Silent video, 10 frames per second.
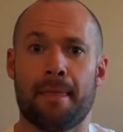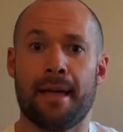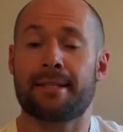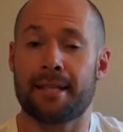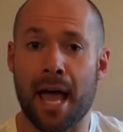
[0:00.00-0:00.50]

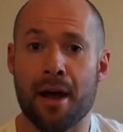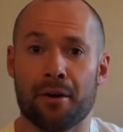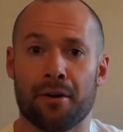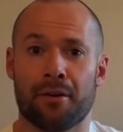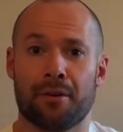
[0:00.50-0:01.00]
it's
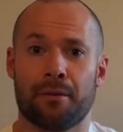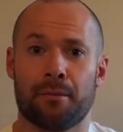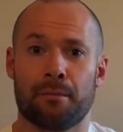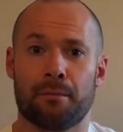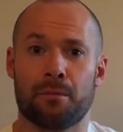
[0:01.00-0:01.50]
there.
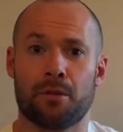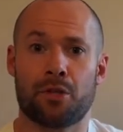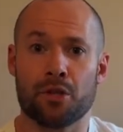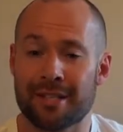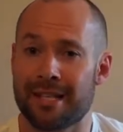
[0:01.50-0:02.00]

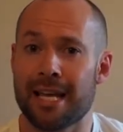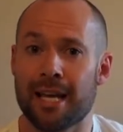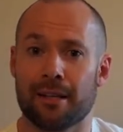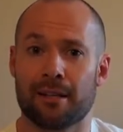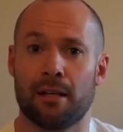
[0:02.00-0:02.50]
Just
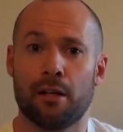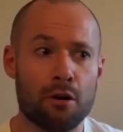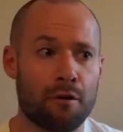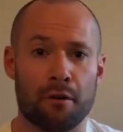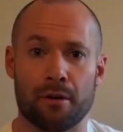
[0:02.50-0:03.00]
seek it.
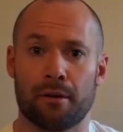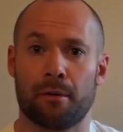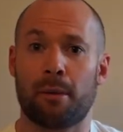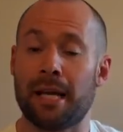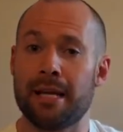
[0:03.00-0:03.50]
Look for
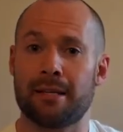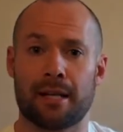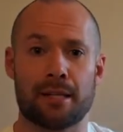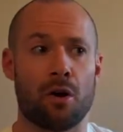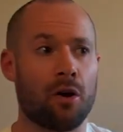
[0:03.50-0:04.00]
it. Please.
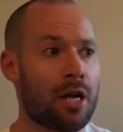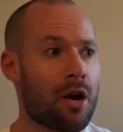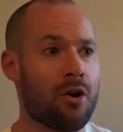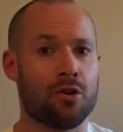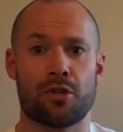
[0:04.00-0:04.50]
That's all I
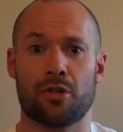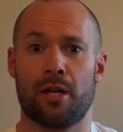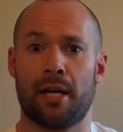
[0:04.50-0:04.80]
urge.